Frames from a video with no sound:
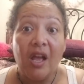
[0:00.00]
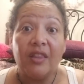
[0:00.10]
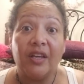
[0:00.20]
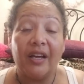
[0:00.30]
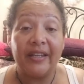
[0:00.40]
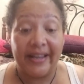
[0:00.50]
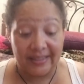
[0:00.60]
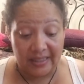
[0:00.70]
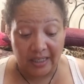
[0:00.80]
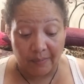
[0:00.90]
the
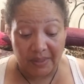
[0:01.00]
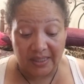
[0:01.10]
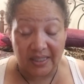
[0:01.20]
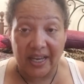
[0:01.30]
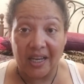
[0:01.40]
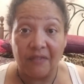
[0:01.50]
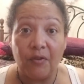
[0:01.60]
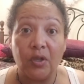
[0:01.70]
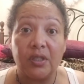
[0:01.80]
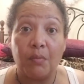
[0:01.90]
next thing i'm going to say if
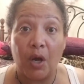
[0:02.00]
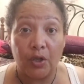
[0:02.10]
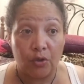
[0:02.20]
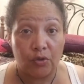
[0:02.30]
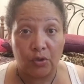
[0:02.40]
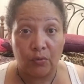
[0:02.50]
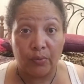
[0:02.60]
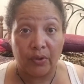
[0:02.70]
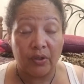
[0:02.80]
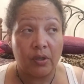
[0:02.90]
you're a small
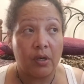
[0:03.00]
youtuber